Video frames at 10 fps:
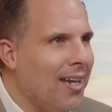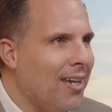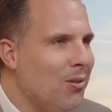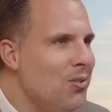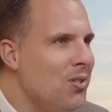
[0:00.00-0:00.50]

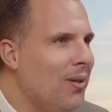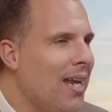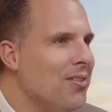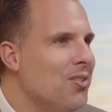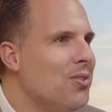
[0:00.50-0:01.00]
It also
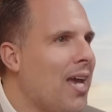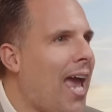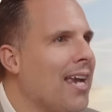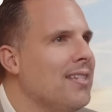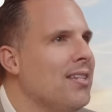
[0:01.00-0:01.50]
allows you to
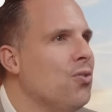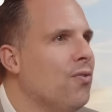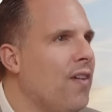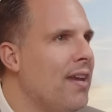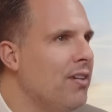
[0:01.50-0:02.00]
access your
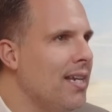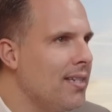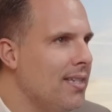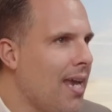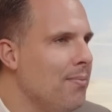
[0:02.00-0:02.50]
favorite
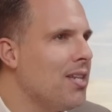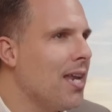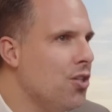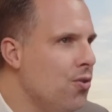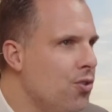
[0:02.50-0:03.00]
entertainment
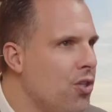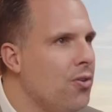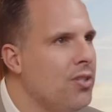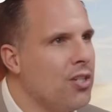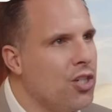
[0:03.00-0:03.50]
and news
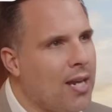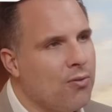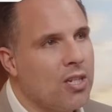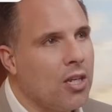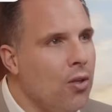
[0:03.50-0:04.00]
shows and
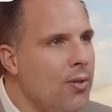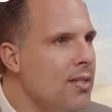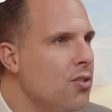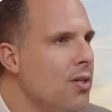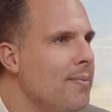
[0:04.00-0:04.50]
channels, including
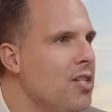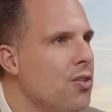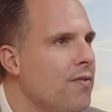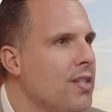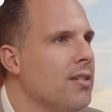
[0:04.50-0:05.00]
streaming
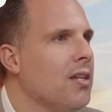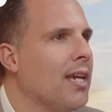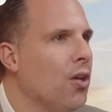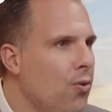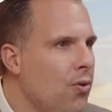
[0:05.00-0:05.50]
services like
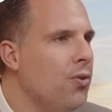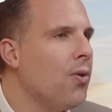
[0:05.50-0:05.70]
Hulu,